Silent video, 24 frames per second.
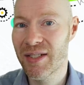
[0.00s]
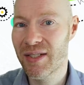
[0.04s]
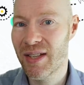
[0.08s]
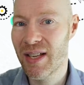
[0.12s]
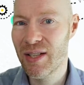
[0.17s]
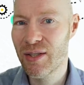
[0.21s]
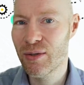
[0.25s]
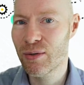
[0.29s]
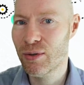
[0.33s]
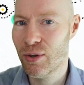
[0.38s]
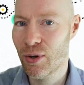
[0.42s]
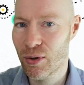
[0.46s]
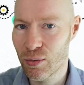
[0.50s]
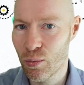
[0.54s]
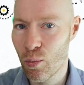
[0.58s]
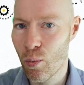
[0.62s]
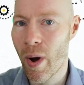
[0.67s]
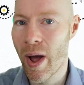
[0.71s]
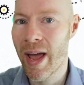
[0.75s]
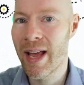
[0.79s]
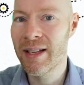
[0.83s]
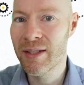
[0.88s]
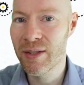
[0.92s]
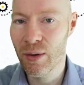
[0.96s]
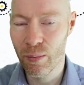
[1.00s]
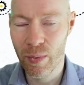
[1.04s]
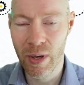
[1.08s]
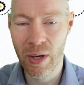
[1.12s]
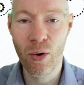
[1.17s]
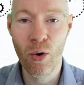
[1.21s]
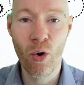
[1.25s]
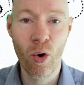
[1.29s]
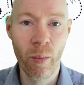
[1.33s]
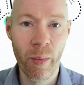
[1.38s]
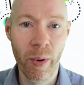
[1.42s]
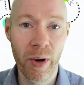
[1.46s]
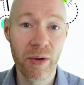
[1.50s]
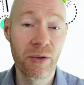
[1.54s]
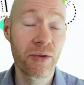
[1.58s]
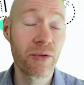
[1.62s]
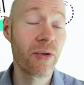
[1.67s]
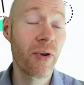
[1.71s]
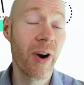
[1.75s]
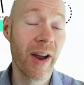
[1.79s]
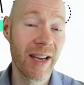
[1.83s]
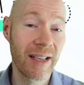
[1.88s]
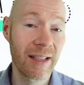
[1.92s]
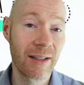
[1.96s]
These are just ways that we go about
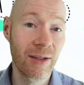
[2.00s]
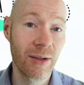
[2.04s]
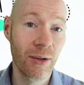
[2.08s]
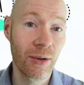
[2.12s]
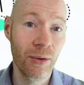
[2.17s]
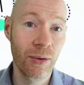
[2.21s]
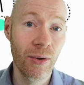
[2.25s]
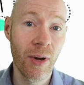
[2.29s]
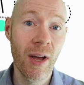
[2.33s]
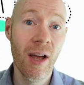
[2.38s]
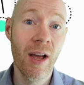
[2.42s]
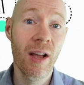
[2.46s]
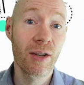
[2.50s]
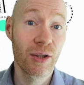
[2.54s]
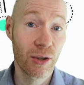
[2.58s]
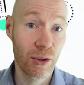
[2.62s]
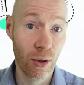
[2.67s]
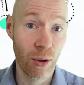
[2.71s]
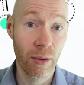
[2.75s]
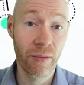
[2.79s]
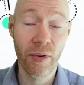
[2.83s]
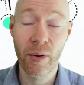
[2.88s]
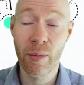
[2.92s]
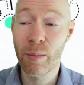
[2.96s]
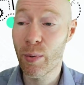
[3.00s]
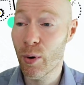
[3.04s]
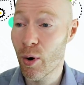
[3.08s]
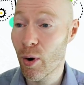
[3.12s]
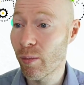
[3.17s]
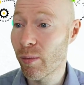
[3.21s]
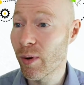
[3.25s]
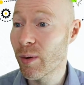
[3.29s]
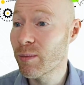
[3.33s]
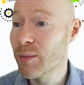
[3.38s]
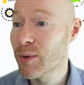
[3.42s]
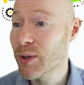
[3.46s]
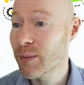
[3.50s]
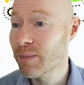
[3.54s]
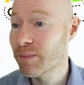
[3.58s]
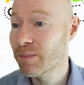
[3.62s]
trying to solve our problems.